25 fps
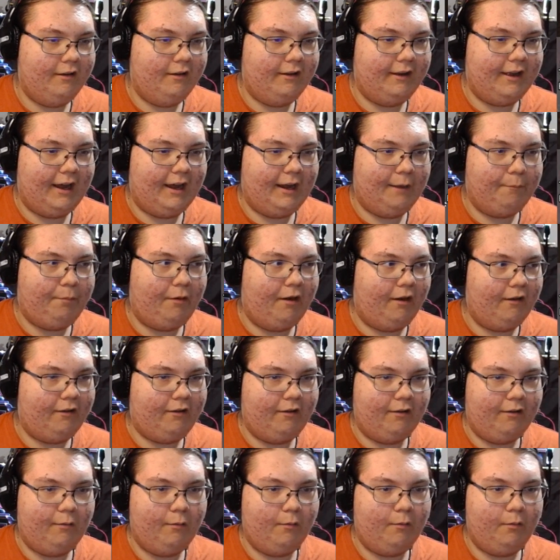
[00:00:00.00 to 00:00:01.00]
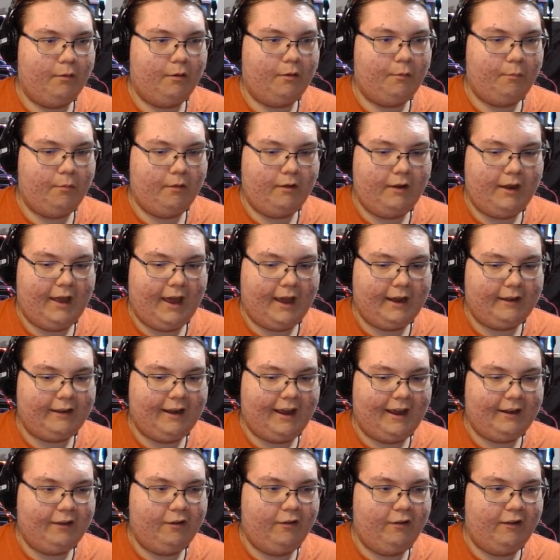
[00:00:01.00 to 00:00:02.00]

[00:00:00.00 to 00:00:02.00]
Nah, the imposter is... Nah, I, I can do